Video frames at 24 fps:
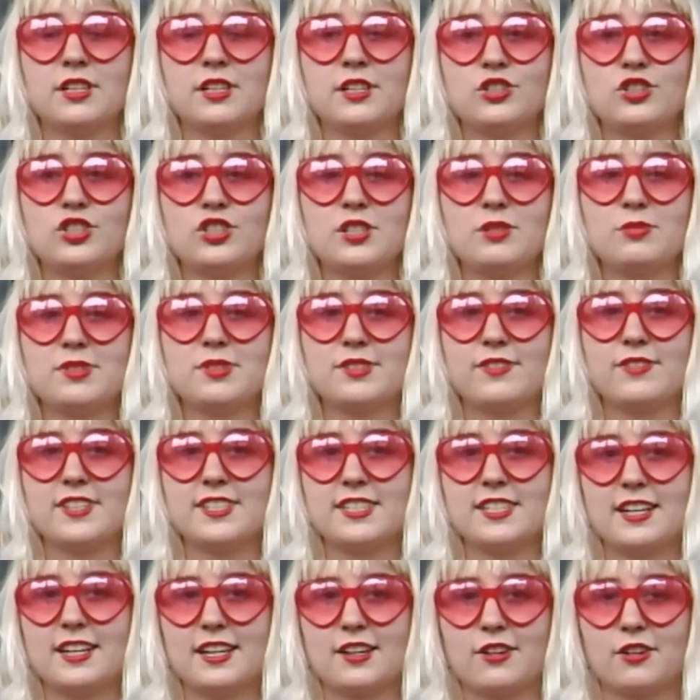She was
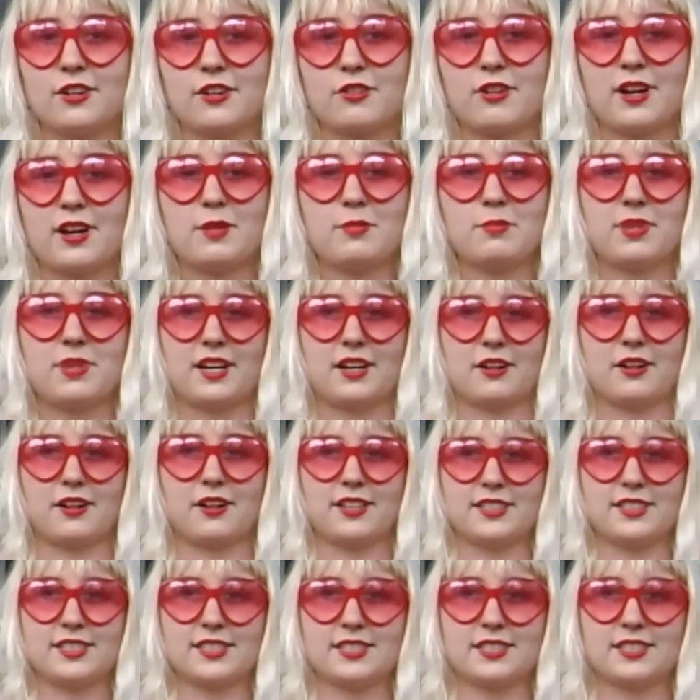visiting her
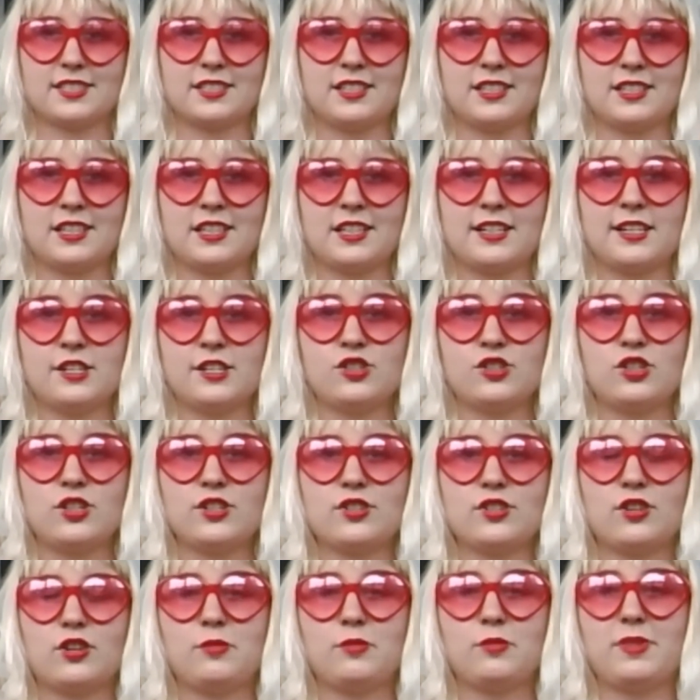grandparents. She
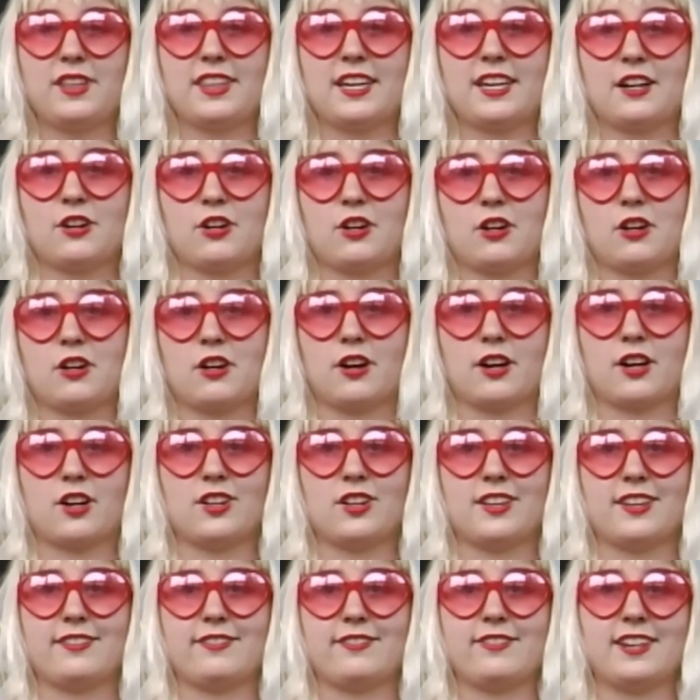told me that her
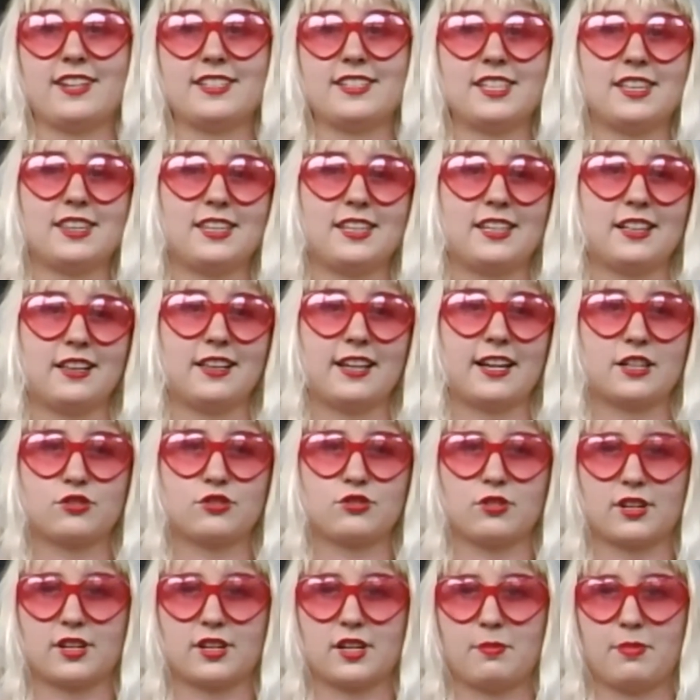uncle invented the
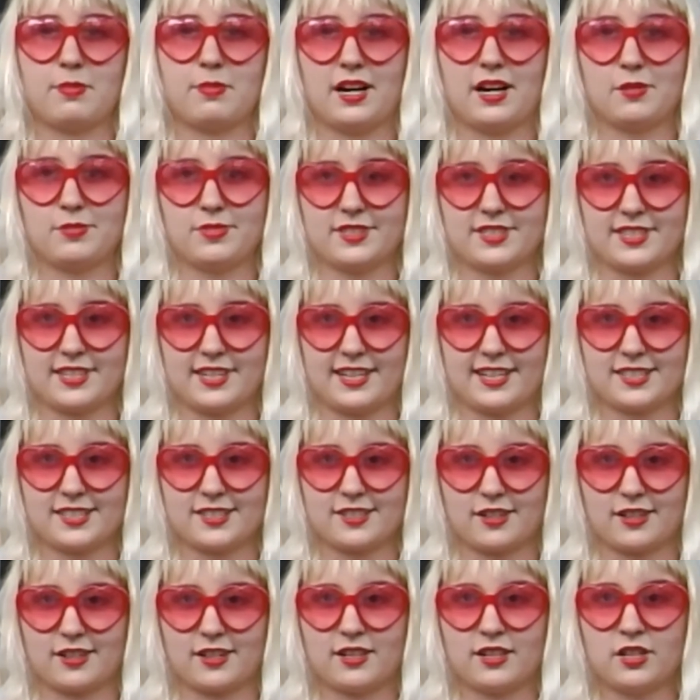electric kebab
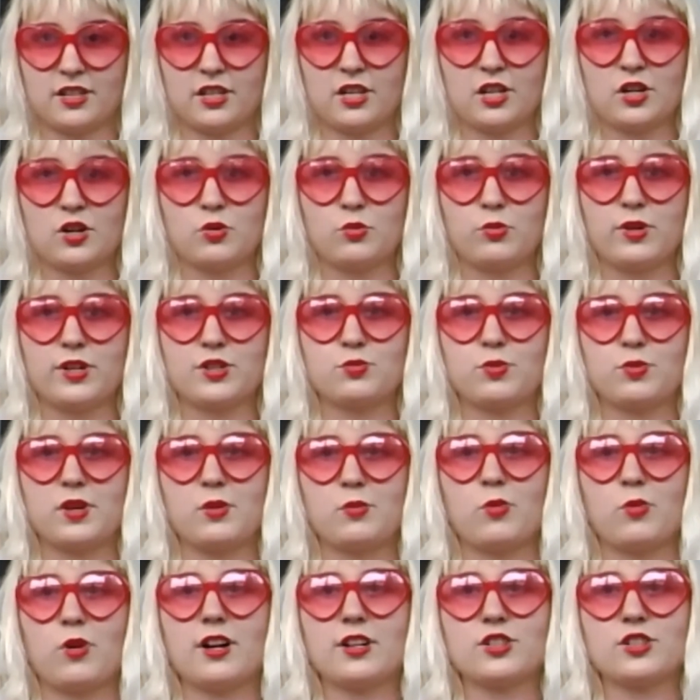slicer, which we
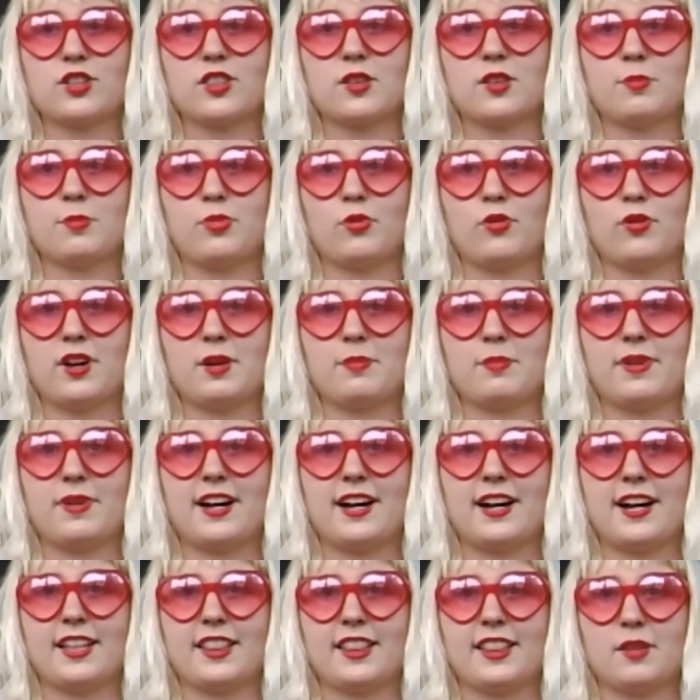watched the boy
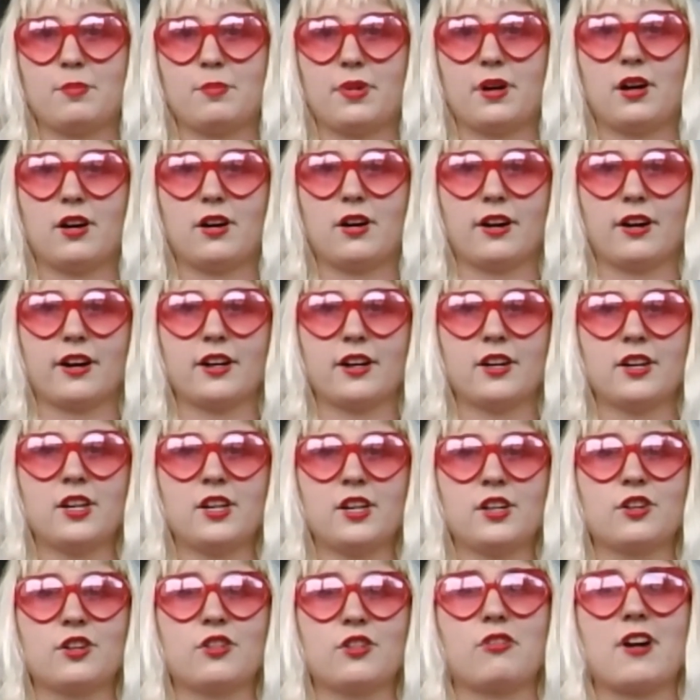behind the bar
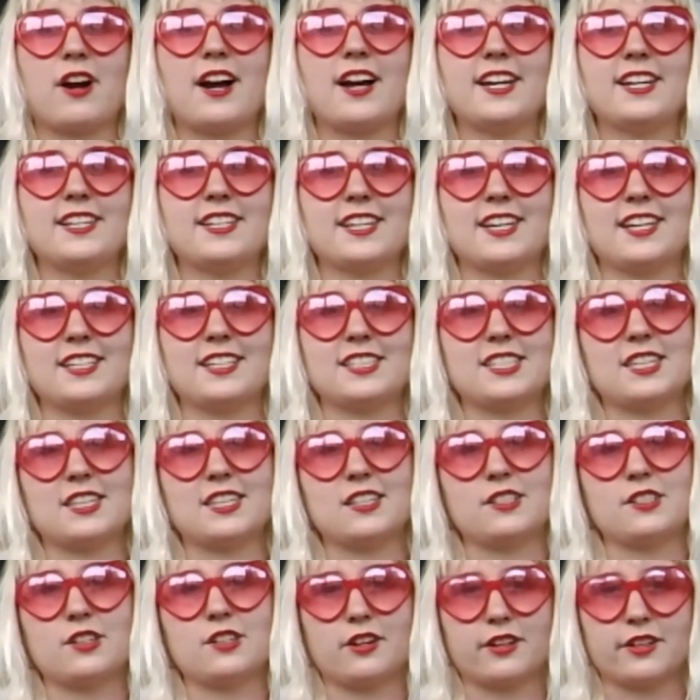grind against the
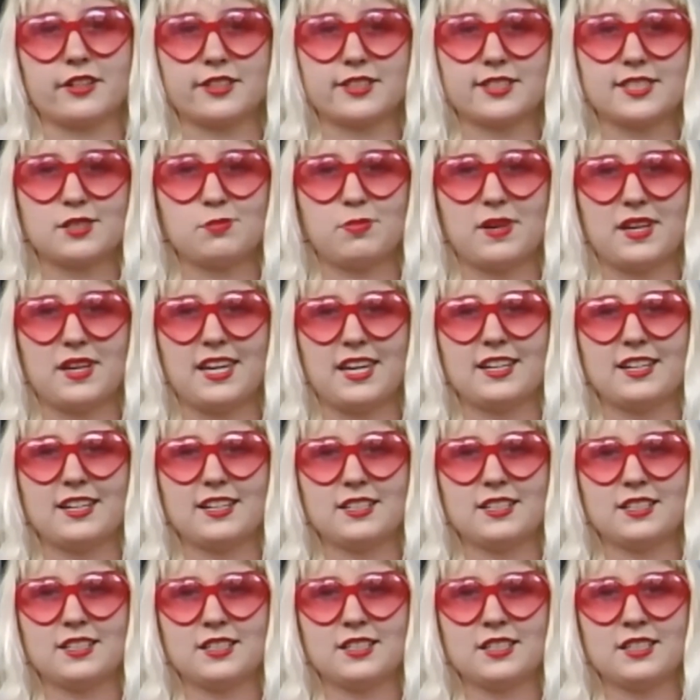dark spit.
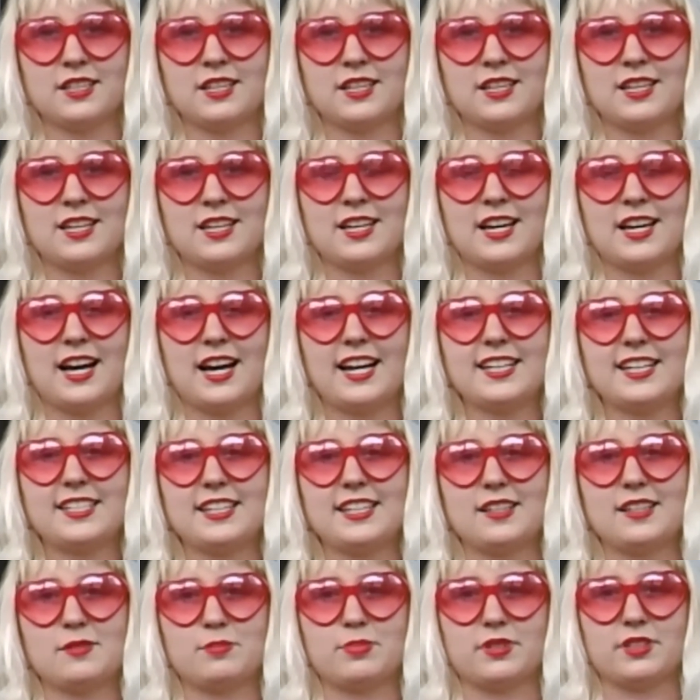I
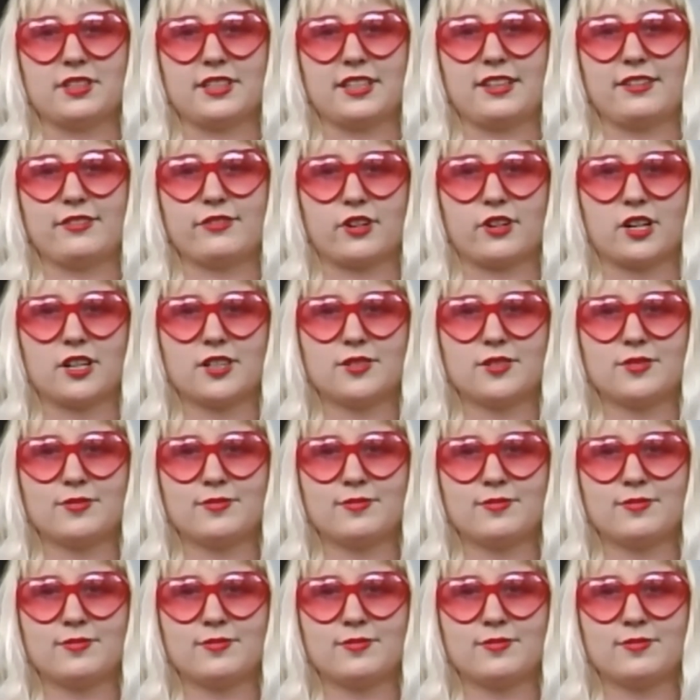didn't believe her.